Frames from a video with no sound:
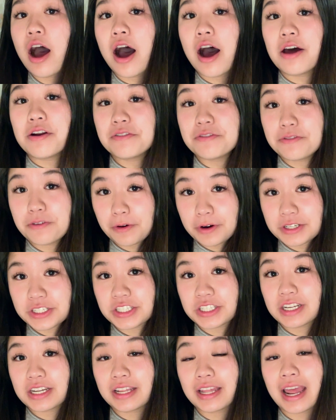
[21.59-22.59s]

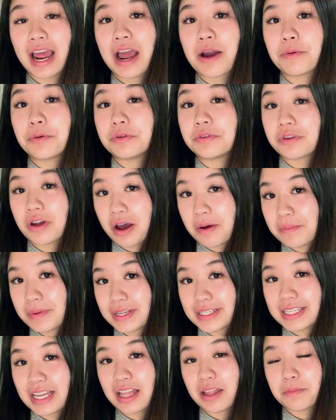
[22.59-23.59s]
Unfortunately, I will not
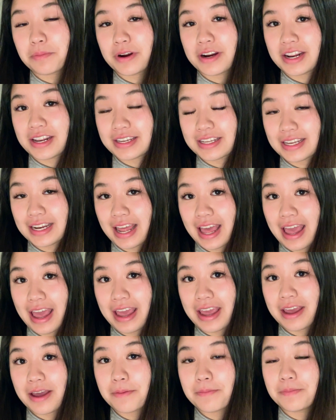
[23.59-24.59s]
be celebrating
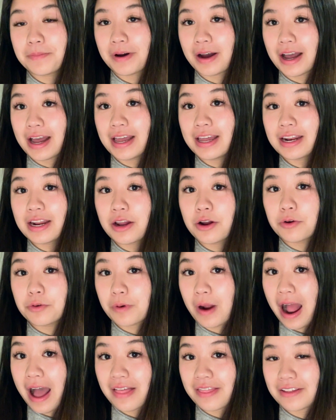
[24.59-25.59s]
today, but
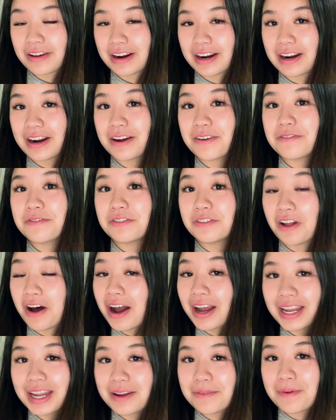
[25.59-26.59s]
rather
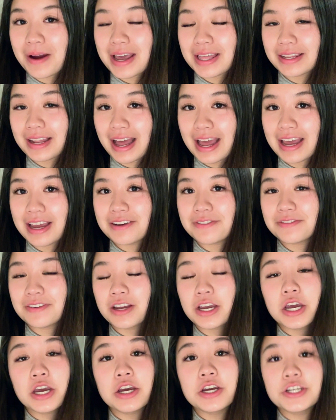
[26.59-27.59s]
vlogging my life,
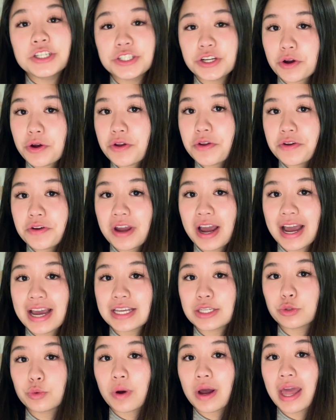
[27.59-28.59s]
showing you
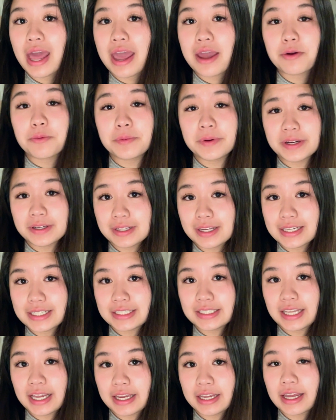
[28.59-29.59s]
guys what a
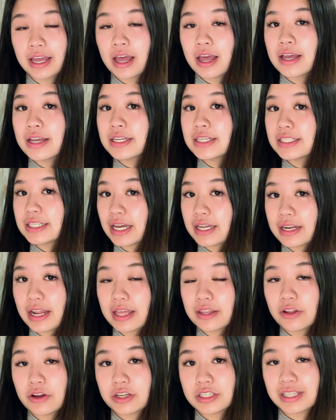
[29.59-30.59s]
realistic
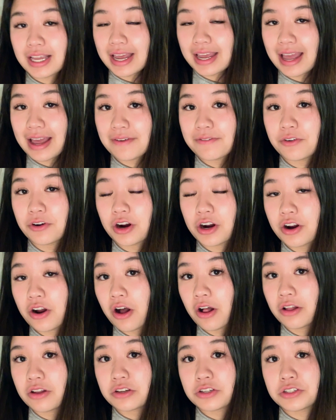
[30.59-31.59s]
Sunday looks like for a
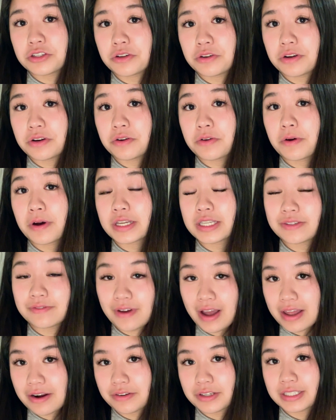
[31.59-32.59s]
college student who has
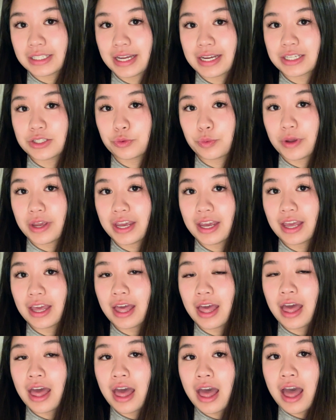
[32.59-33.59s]
finals next week.